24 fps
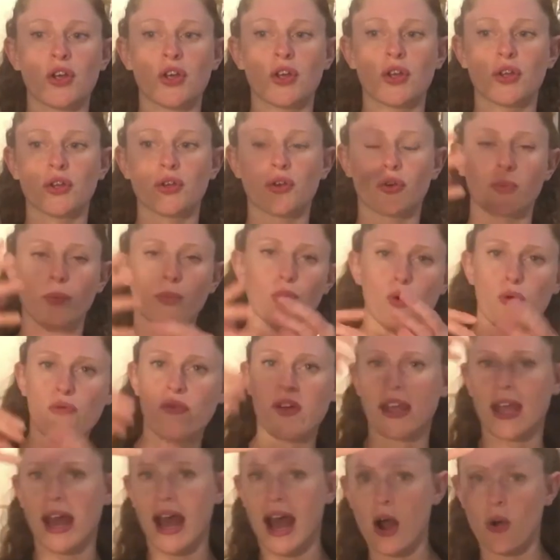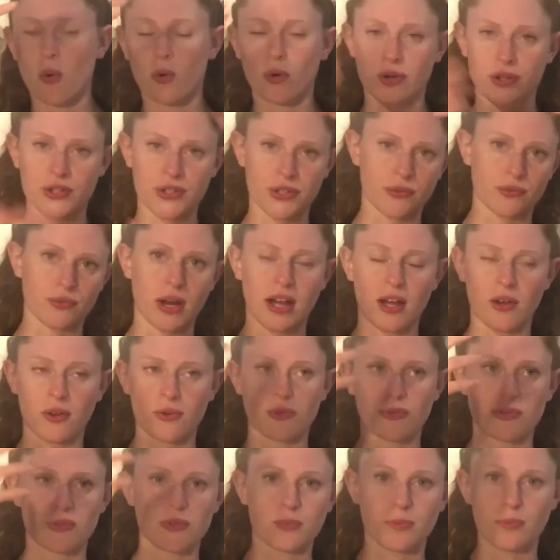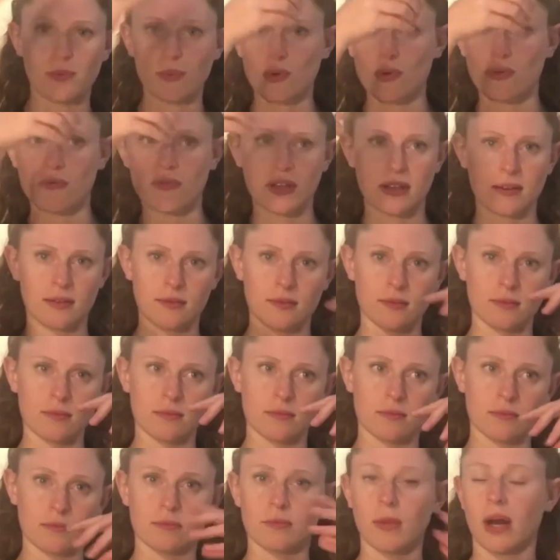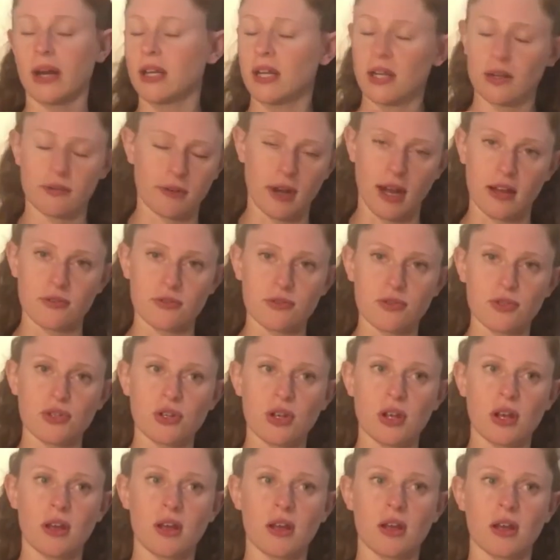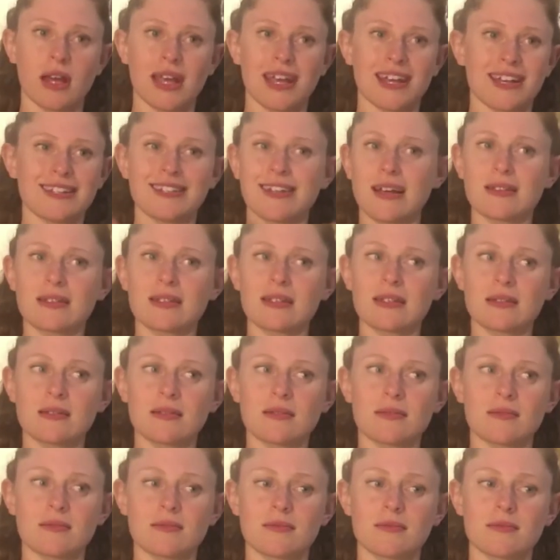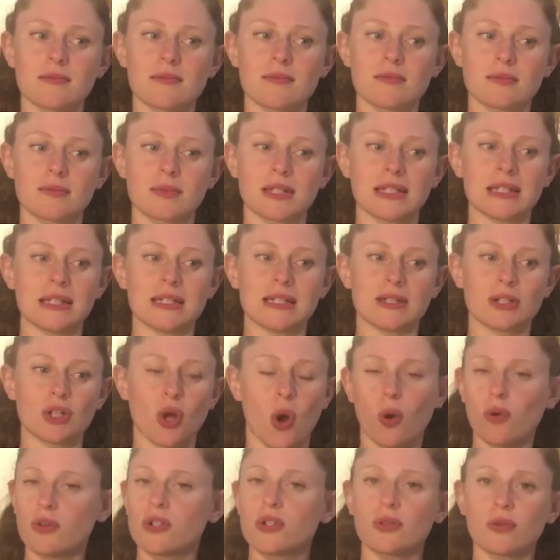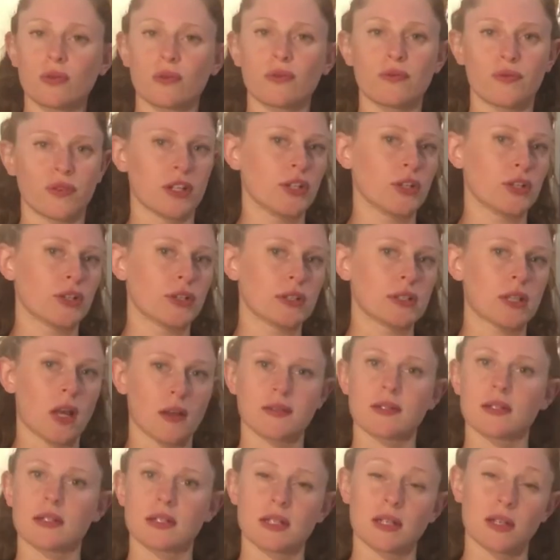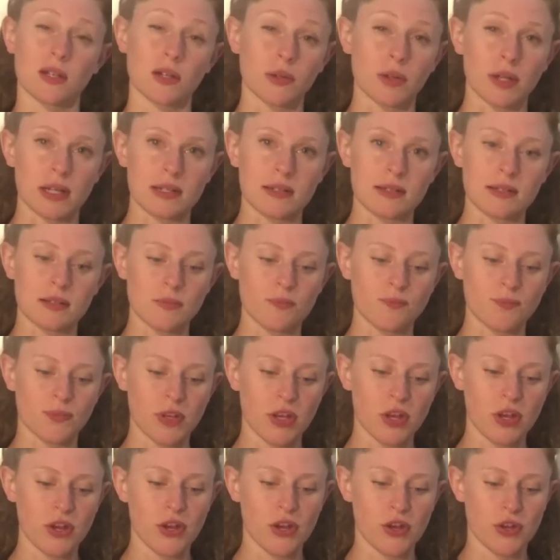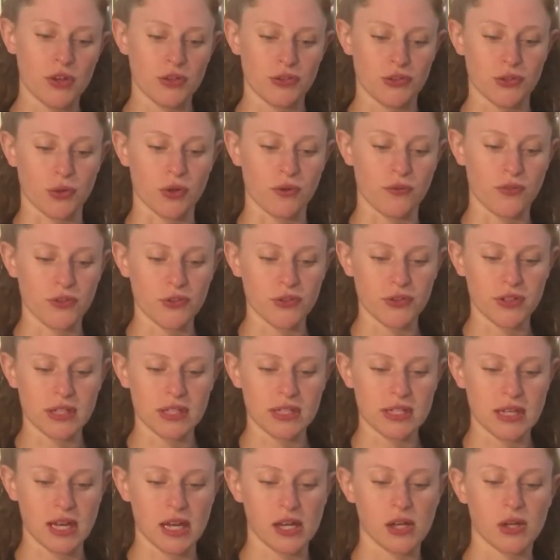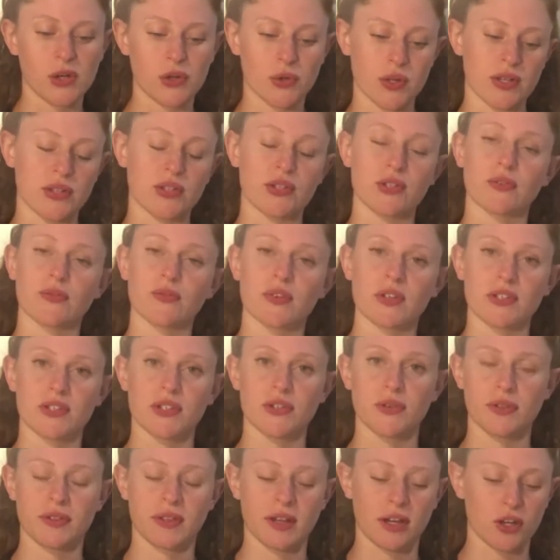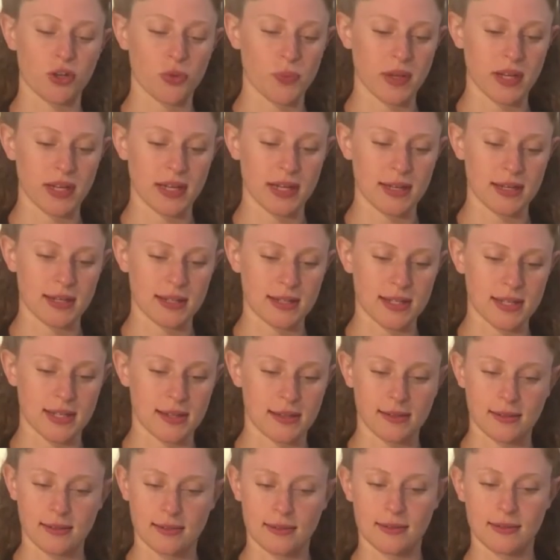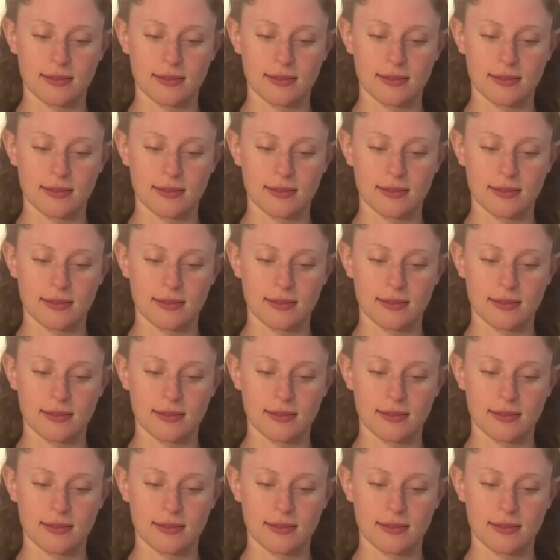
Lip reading: you're moving hours around, moving money around, the total figure doesn't increase. So if you need to increase your physiotherapy to